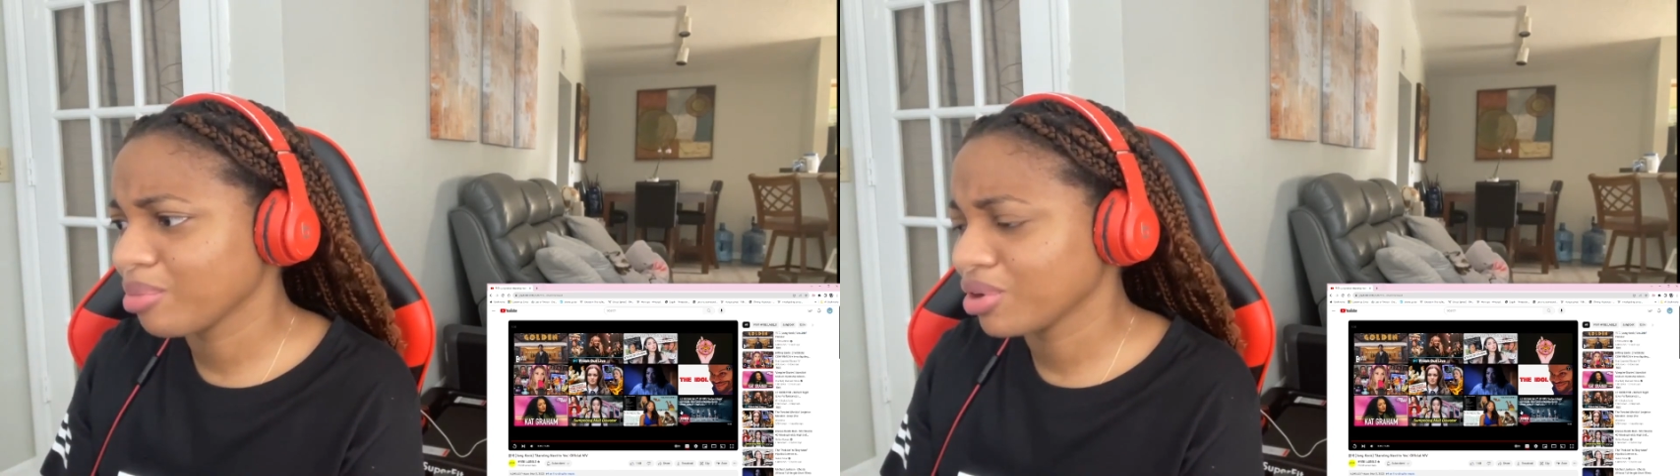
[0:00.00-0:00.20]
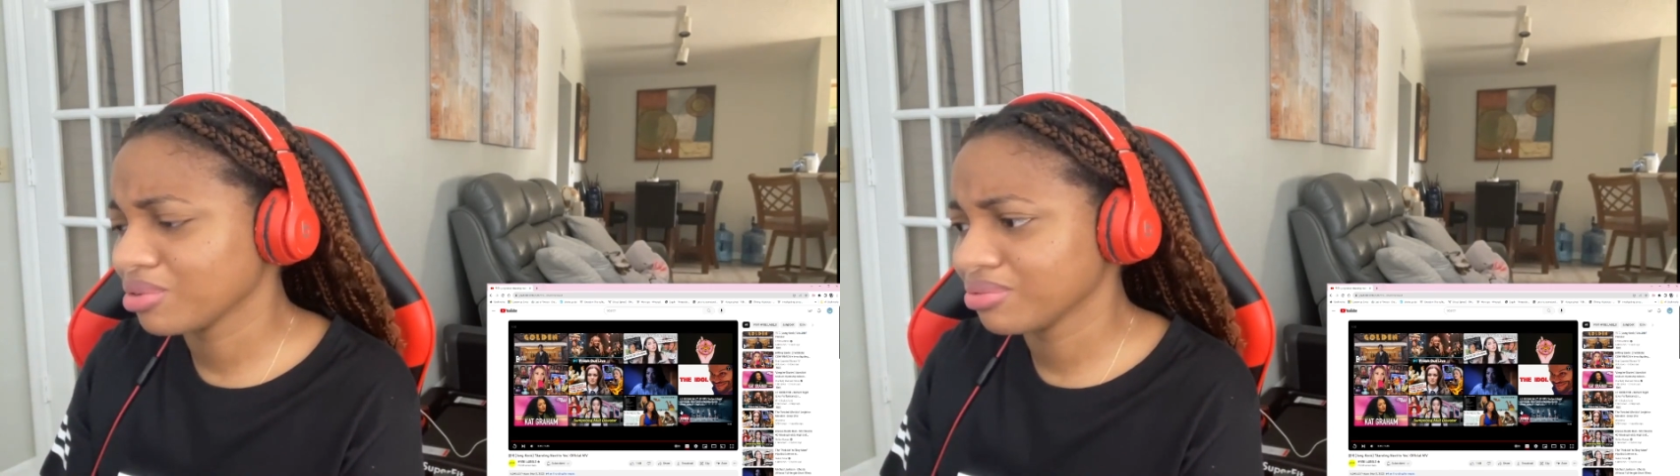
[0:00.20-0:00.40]

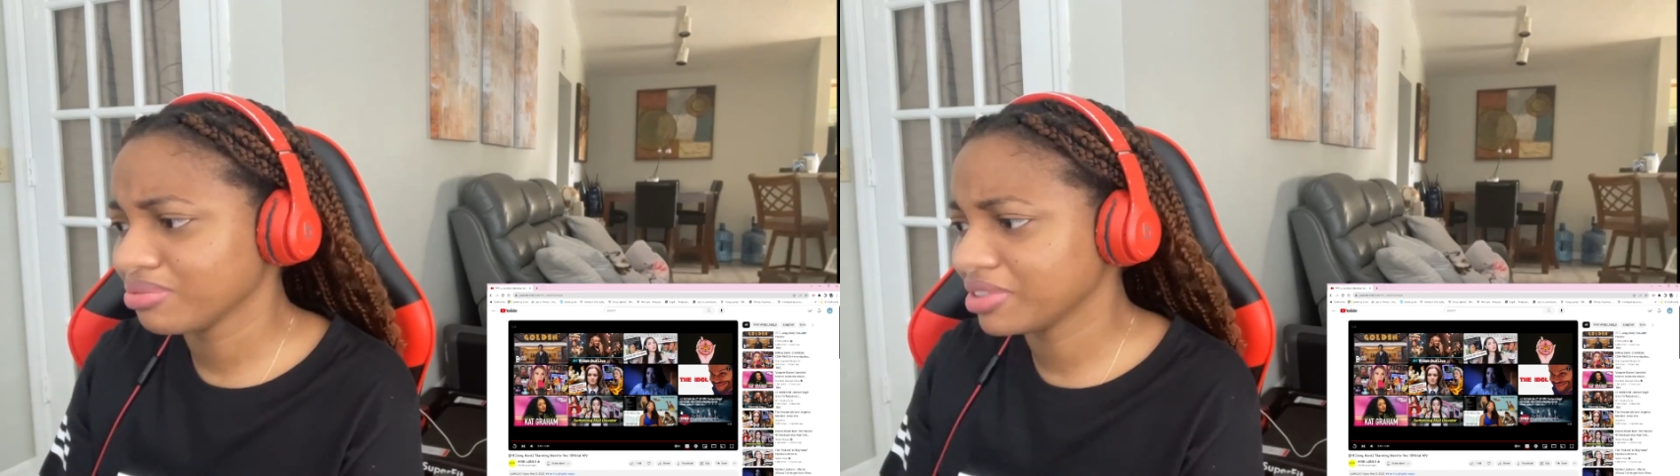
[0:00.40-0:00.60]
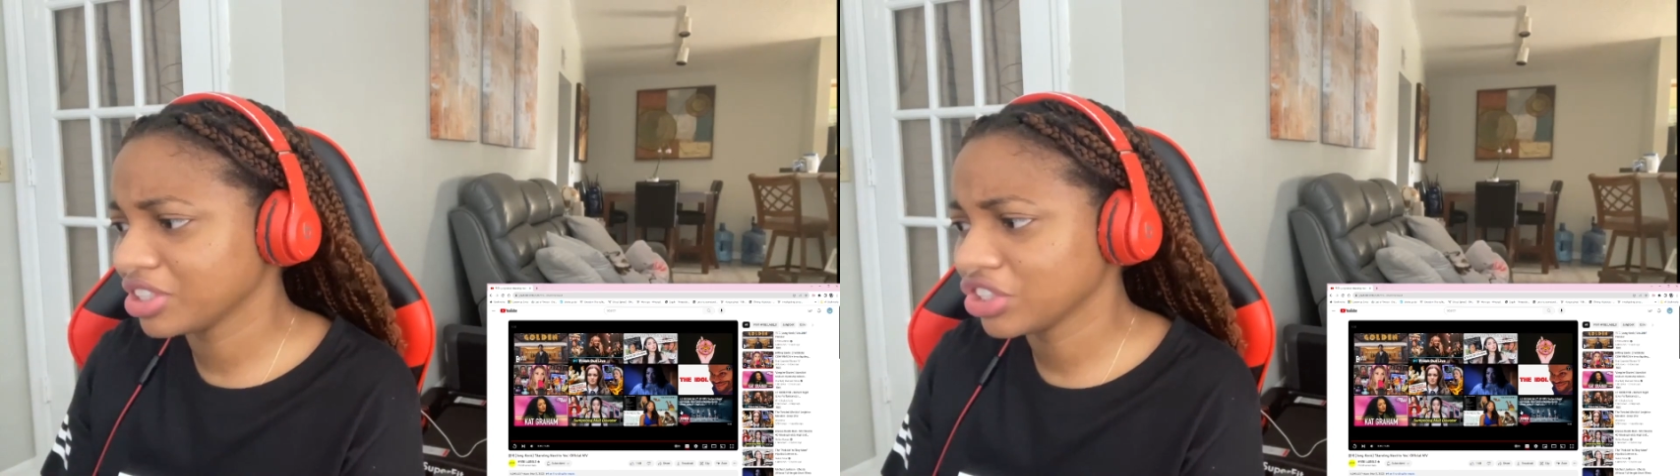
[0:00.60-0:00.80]
of
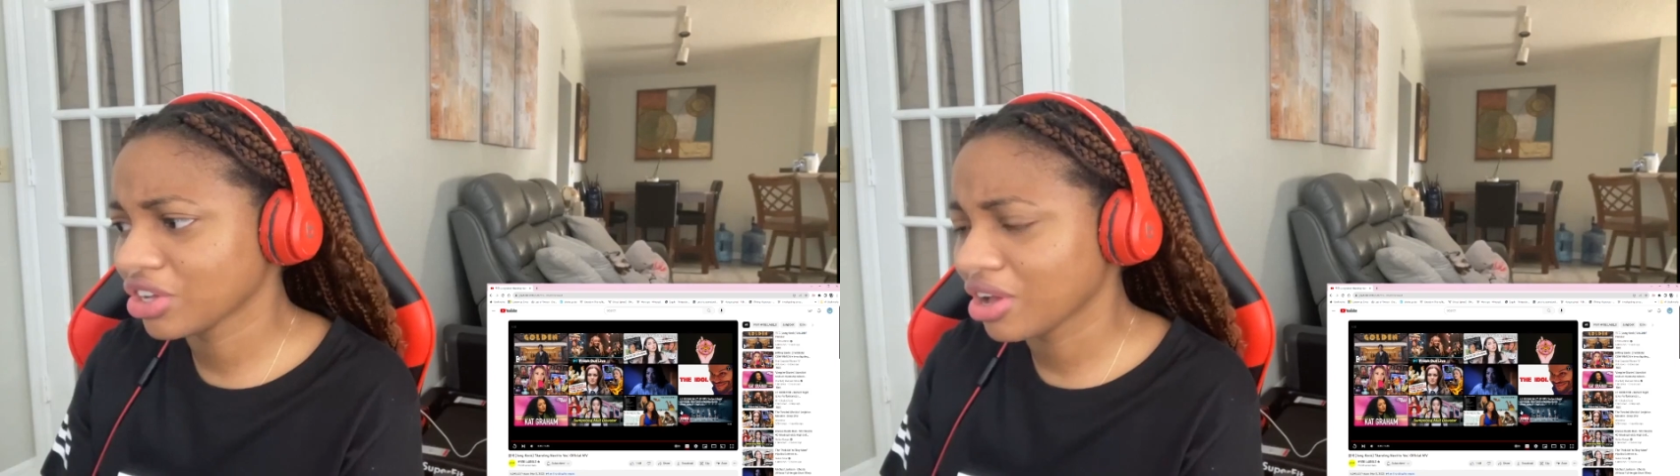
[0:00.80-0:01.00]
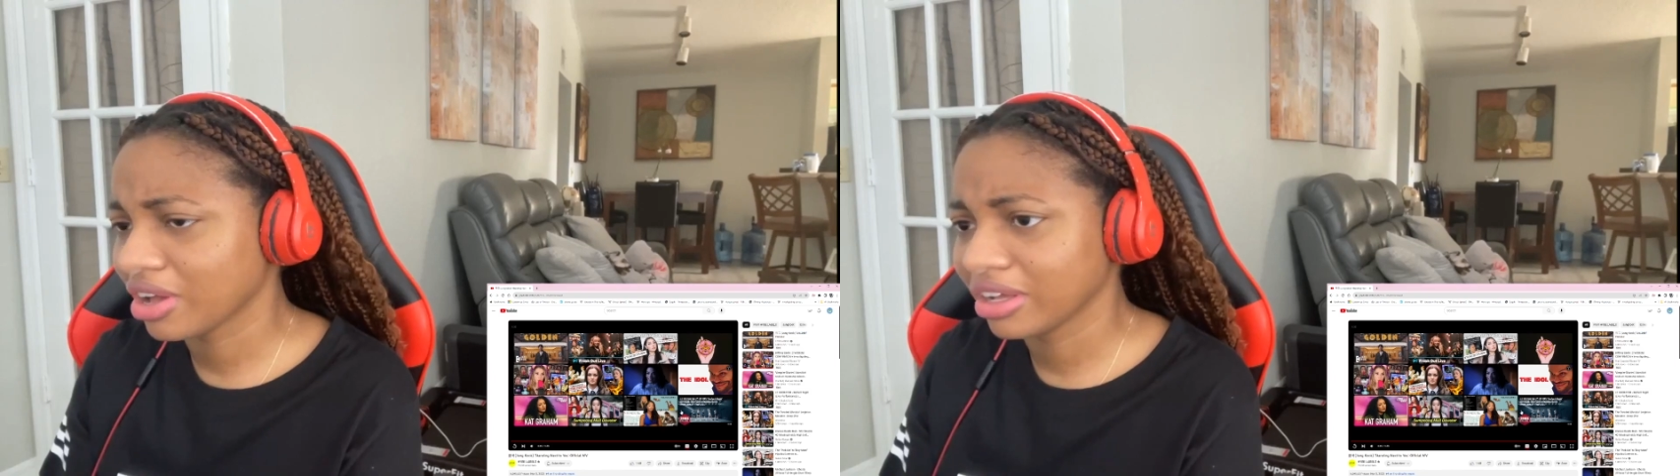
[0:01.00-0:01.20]

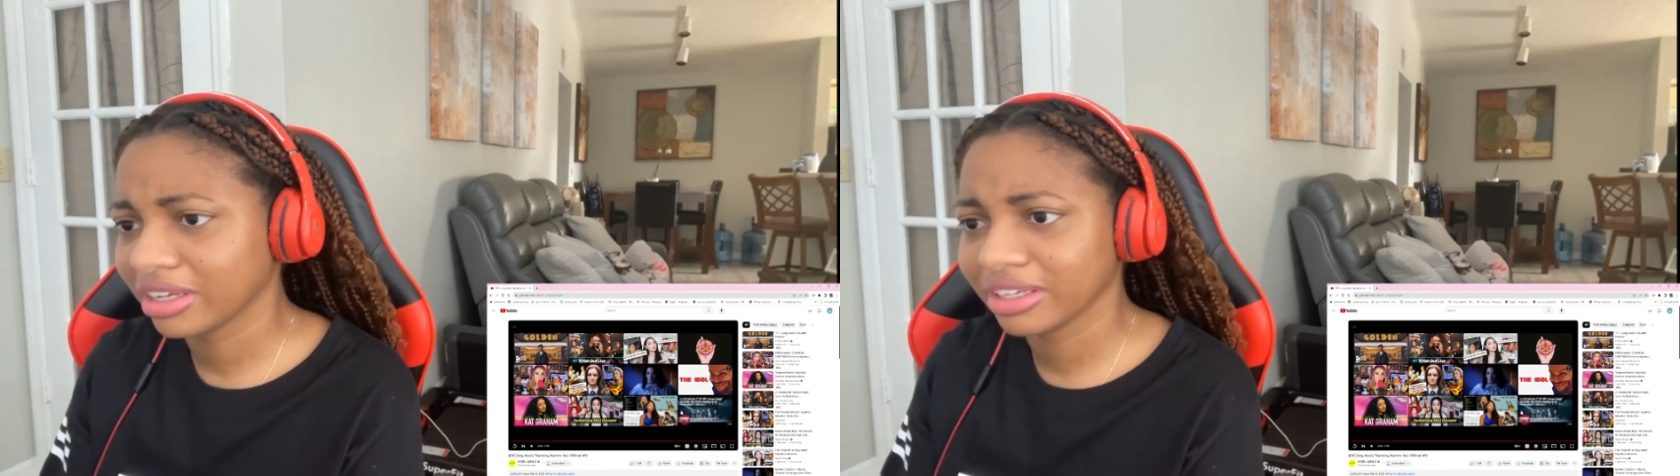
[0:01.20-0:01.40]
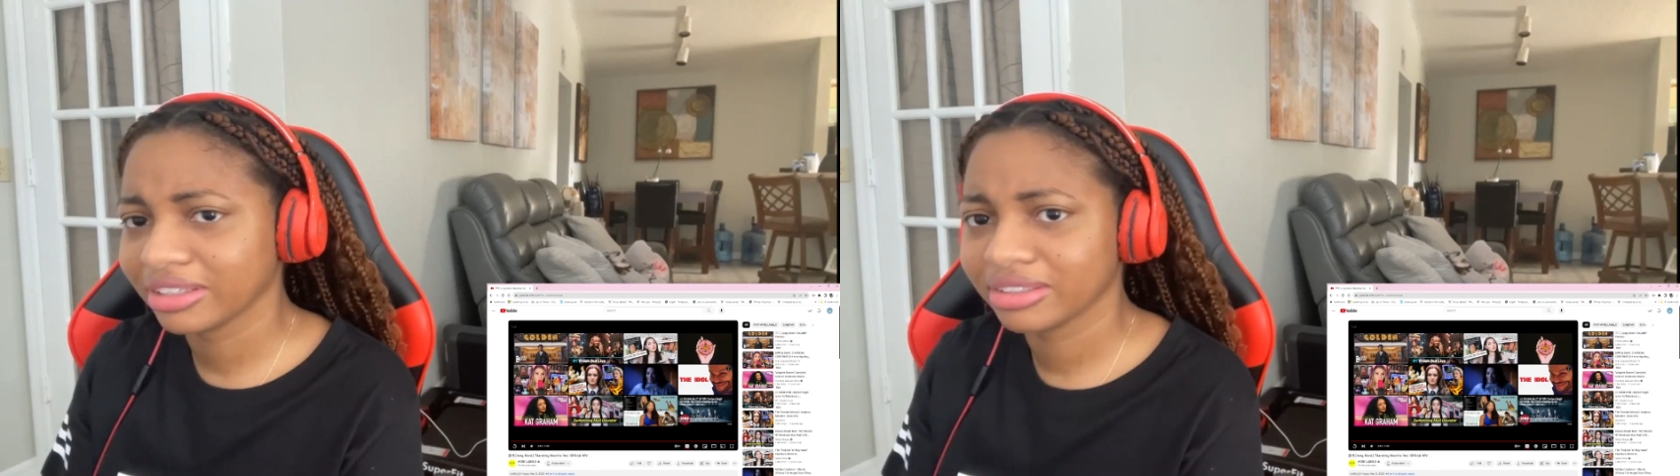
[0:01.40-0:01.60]

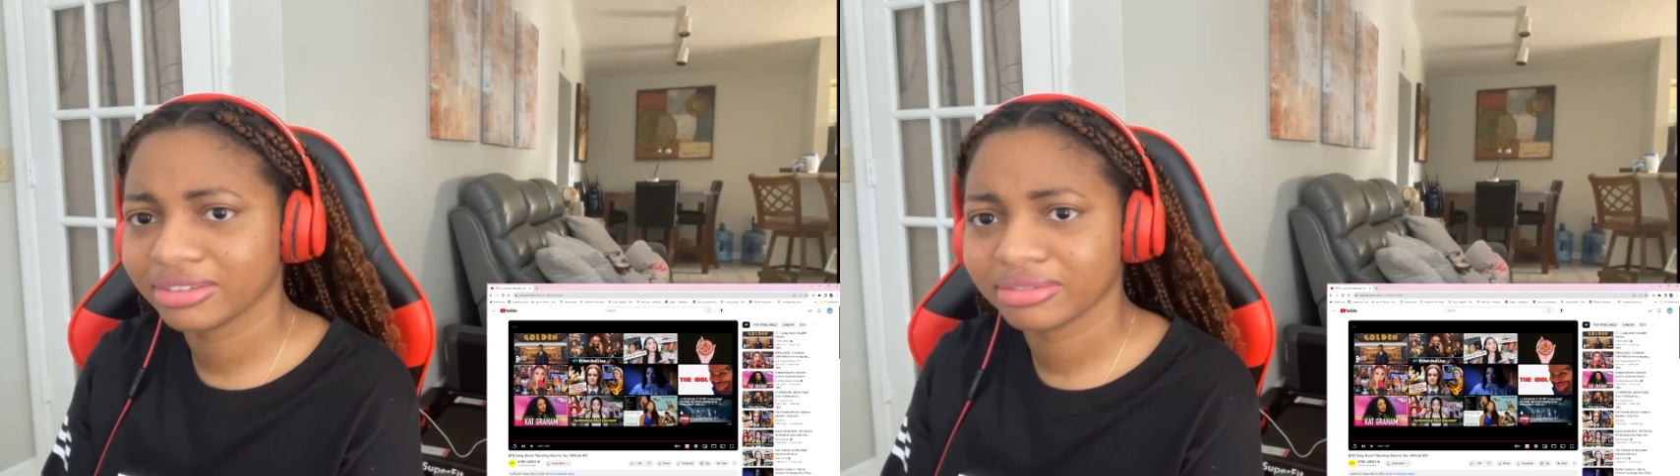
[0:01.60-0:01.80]
song.